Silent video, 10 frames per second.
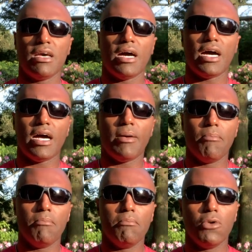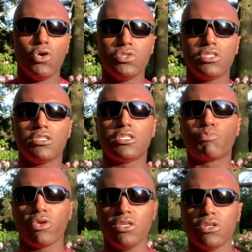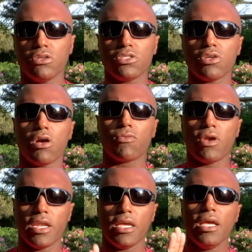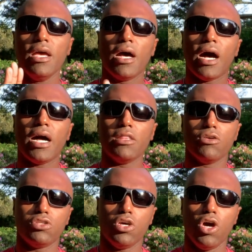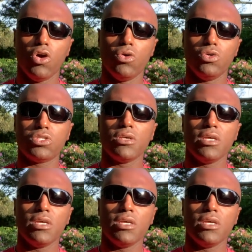Most sprinters are running on their toes.